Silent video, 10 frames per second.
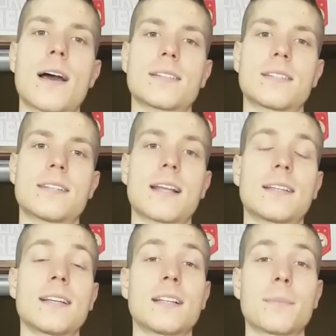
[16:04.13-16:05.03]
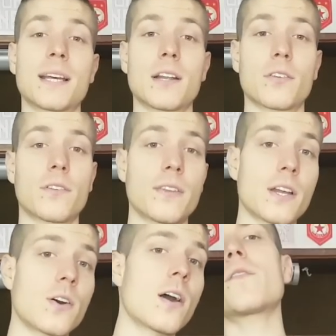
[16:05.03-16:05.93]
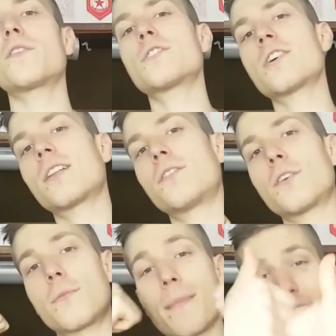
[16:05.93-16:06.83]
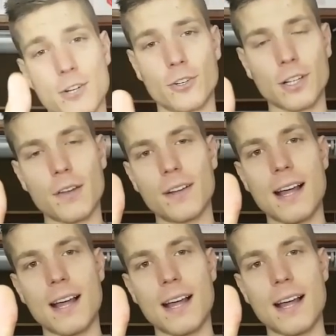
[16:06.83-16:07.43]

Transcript: as I said in the beginning of the video. If you enjoyed the video, make sure to give a